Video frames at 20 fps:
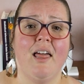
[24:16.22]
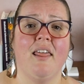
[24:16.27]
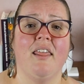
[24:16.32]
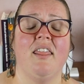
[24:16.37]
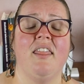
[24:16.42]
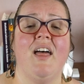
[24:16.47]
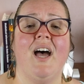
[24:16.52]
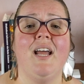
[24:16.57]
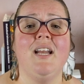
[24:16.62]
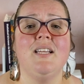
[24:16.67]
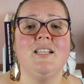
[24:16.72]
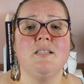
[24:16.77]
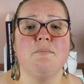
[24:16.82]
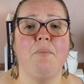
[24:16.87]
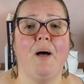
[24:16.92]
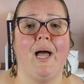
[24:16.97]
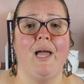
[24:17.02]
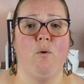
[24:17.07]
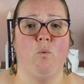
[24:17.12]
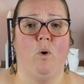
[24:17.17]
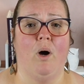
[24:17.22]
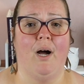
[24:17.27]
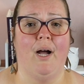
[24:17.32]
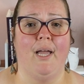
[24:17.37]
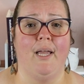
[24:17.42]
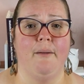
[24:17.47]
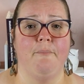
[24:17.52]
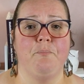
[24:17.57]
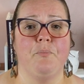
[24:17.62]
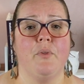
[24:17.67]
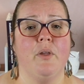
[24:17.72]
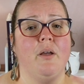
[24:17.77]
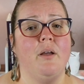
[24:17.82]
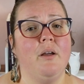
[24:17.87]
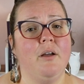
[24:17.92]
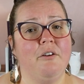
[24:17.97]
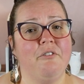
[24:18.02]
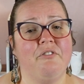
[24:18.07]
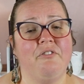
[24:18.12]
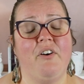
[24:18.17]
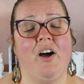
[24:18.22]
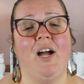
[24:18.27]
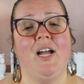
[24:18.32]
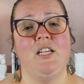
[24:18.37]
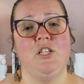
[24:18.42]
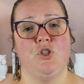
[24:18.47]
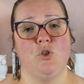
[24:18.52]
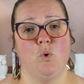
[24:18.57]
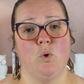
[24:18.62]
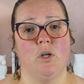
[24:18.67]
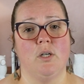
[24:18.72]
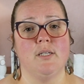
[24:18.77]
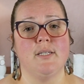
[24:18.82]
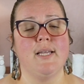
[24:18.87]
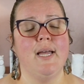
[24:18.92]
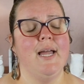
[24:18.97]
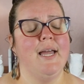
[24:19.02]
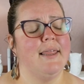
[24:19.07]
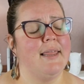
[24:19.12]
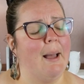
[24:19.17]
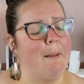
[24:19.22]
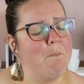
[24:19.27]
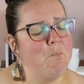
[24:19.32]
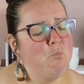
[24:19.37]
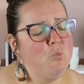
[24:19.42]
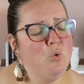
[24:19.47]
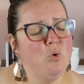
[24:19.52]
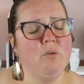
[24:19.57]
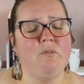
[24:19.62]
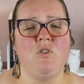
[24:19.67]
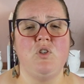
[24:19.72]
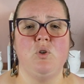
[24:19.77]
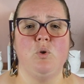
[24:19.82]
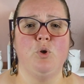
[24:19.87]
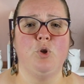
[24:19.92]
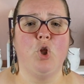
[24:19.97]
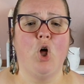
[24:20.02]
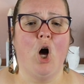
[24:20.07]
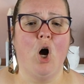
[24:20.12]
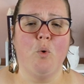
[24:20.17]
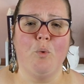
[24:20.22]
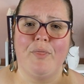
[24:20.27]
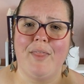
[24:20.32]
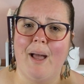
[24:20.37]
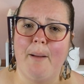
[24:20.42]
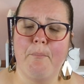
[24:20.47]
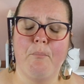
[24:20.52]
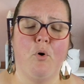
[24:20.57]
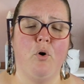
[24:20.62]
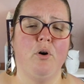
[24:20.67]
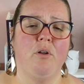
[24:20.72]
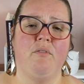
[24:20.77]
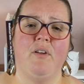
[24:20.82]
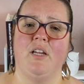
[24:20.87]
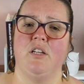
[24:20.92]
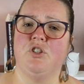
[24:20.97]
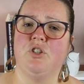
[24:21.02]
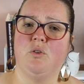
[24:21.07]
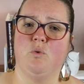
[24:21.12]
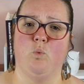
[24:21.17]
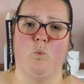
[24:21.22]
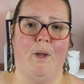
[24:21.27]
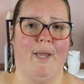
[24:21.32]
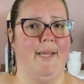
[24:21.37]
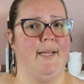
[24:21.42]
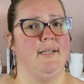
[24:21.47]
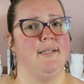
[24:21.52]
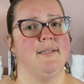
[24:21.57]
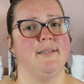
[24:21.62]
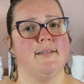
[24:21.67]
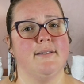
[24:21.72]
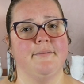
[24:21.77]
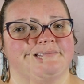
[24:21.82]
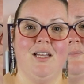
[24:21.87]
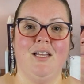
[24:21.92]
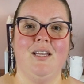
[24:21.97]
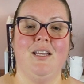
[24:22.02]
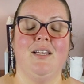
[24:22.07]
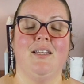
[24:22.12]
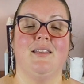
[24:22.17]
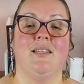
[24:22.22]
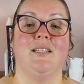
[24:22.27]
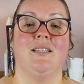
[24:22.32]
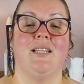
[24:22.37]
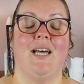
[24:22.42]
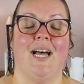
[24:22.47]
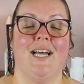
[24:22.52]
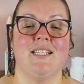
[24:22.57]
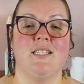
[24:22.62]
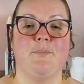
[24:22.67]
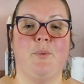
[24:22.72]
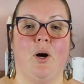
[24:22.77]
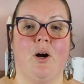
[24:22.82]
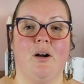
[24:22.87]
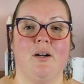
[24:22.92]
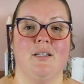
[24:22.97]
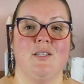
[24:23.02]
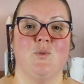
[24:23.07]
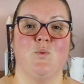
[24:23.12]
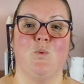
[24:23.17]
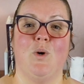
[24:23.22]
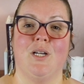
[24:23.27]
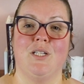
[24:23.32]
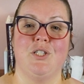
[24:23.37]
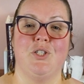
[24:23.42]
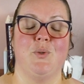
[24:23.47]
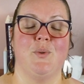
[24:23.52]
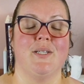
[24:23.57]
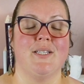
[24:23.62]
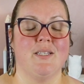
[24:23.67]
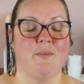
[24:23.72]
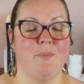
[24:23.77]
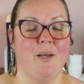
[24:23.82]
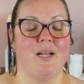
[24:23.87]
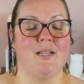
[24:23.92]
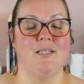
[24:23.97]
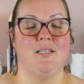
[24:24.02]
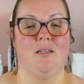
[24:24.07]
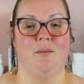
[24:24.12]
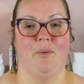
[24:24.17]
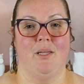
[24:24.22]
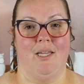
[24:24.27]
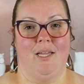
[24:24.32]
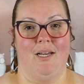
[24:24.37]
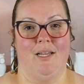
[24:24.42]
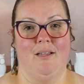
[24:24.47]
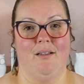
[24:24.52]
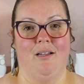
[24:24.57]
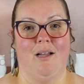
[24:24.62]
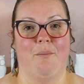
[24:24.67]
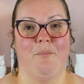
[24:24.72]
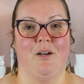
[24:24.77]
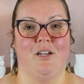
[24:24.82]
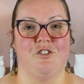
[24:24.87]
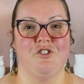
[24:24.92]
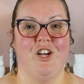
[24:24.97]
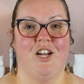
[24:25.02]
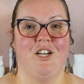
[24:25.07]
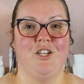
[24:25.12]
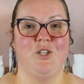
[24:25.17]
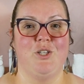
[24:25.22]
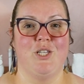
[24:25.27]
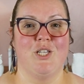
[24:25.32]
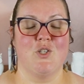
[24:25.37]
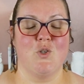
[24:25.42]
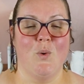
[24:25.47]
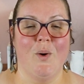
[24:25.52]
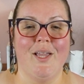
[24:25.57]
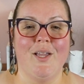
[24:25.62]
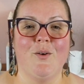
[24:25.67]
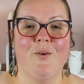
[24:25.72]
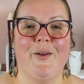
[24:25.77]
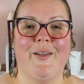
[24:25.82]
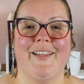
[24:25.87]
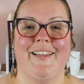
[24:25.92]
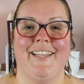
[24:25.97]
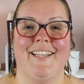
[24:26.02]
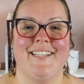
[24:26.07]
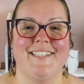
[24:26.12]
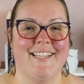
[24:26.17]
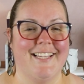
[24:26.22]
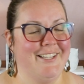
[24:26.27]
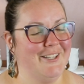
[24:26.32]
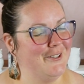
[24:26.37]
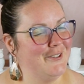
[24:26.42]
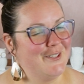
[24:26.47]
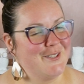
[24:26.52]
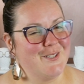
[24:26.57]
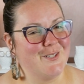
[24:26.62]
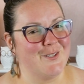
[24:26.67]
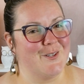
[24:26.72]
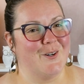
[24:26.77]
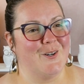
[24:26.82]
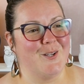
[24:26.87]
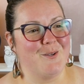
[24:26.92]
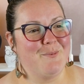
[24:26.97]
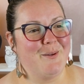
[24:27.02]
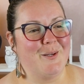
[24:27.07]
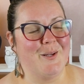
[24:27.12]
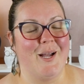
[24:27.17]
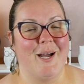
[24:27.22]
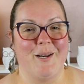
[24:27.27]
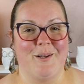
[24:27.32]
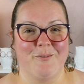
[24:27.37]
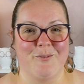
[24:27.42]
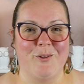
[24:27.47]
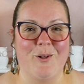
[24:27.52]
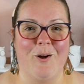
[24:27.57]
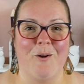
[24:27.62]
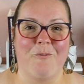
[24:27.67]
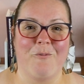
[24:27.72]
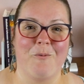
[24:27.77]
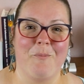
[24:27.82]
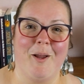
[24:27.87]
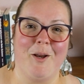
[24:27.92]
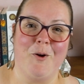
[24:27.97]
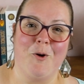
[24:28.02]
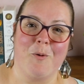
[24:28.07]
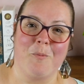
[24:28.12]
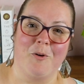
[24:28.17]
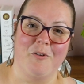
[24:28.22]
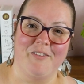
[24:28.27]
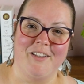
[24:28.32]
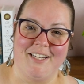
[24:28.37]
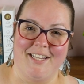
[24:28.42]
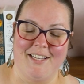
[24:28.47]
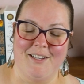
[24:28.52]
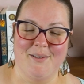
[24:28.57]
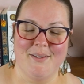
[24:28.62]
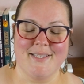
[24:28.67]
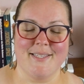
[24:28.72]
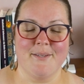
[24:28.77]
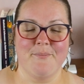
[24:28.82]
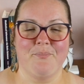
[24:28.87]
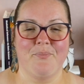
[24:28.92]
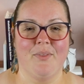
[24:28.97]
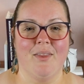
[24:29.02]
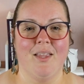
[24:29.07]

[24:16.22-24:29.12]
That is my why. Find yours that moves you along when that motivation wanes. The last part is what to expect in the beginning. I'm going to try to do this quite quickly because I know this has already been kind of long for my normal videos.